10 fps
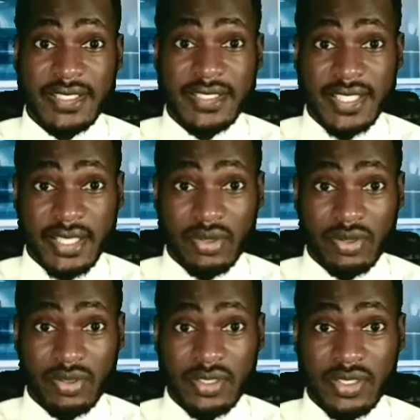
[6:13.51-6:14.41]

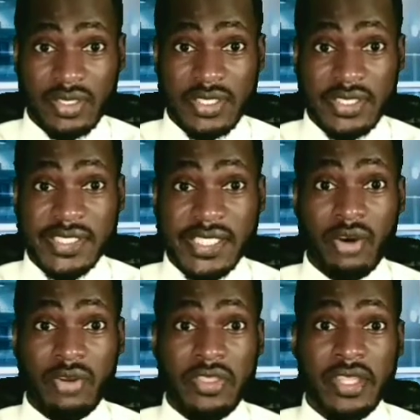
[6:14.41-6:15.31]
Senegal,
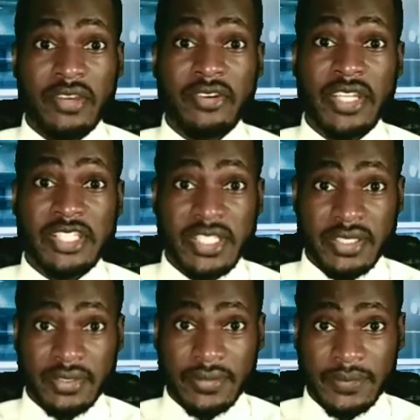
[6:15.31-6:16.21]
southern region,